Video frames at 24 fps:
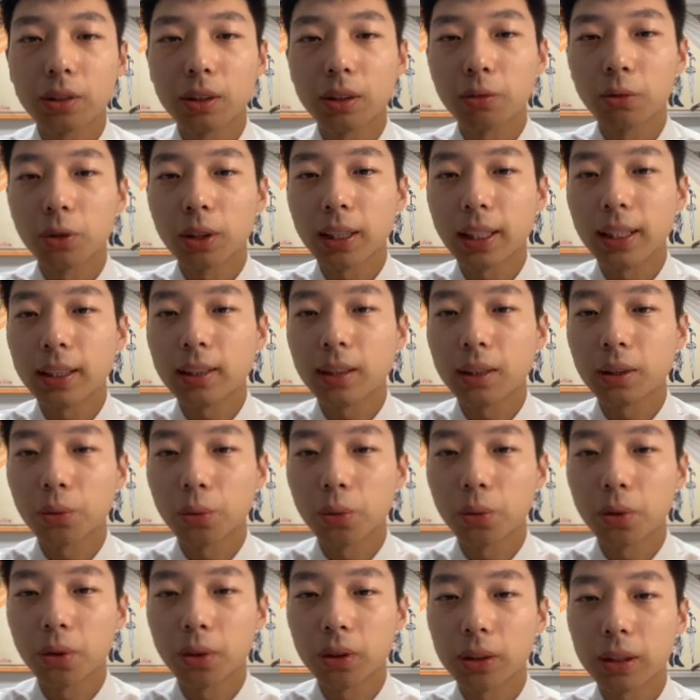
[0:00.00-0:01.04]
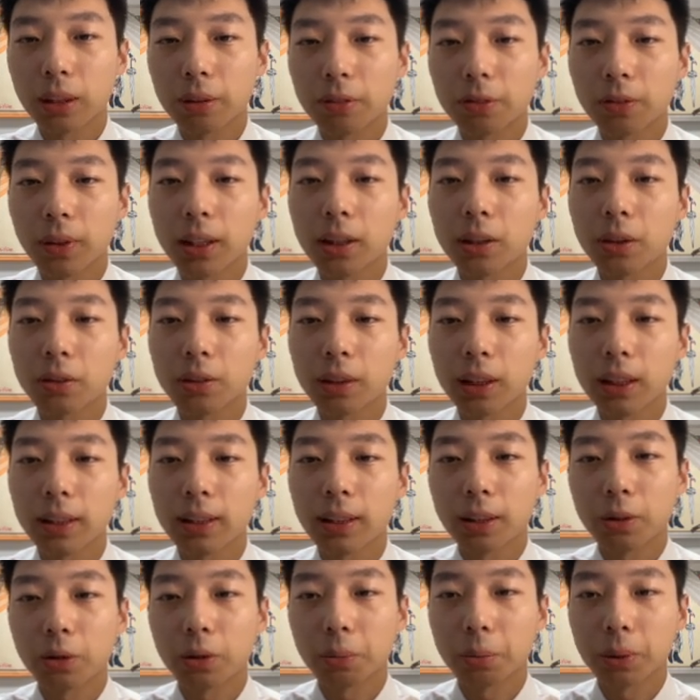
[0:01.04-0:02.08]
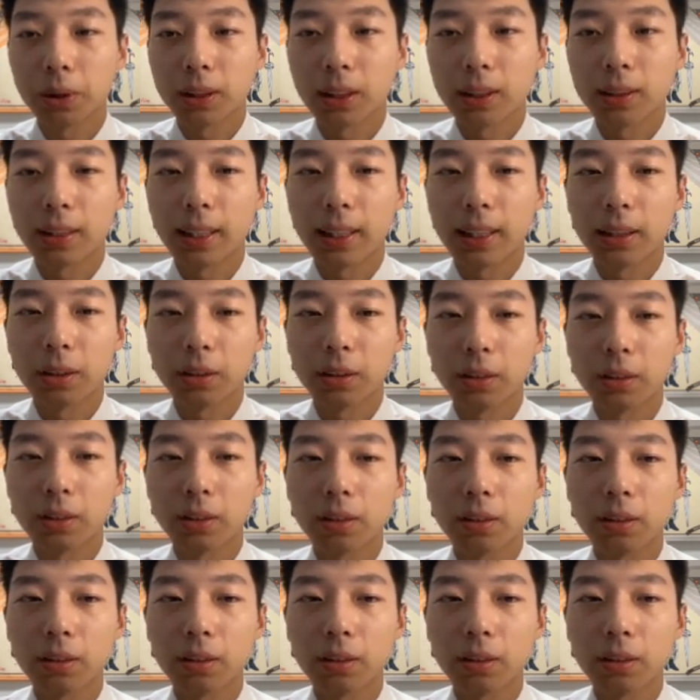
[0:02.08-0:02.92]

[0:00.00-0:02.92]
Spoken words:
some related works on facial detail representation.